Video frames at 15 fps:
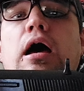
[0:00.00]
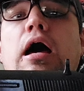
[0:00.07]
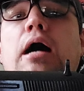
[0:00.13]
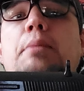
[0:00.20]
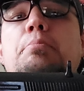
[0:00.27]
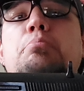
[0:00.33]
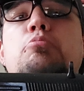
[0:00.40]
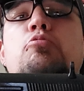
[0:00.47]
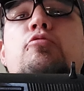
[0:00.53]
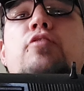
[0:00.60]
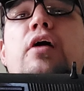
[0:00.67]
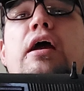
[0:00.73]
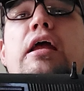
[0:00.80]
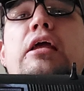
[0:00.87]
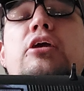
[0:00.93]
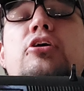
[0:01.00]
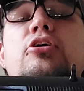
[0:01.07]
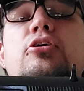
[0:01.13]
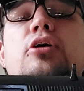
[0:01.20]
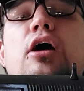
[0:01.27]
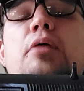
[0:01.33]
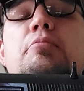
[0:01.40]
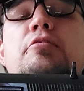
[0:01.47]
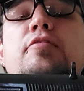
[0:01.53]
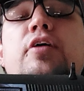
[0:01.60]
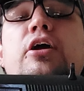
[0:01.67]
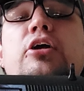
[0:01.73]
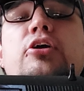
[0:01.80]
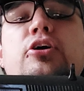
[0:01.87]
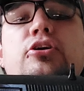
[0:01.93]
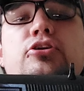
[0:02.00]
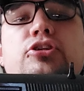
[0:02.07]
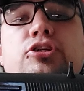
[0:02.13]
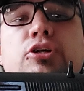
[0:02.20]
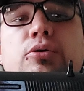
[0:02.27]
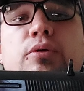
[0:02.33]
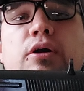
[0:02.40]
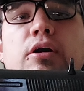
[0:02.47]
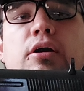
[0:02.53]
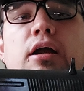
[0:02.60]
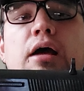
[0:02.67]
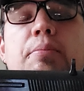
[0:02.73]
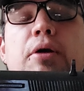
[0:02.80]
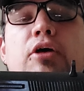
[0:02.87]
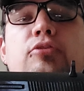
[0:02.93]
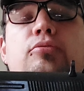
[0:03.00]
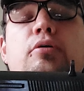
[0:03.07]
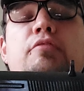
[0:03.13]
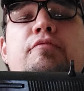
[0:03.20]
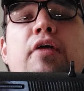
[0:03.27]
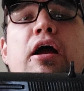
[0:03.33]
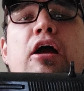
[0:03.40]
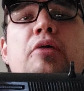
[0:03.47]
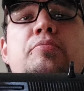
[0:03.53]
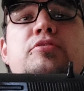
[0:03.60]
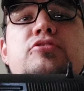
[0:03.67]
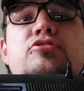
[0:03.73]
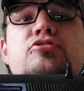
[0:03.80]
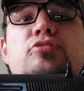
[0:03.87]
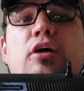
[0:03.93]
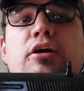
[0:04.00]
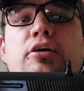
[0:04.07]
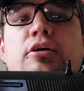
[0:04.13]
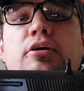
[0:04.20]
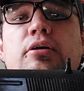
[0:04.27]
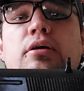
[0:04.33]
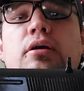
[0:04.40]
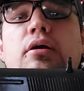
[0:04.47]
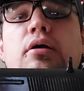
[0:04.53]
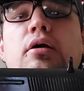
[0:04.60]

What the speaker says: I'm a very good shooter. I'm also a firearms instructor.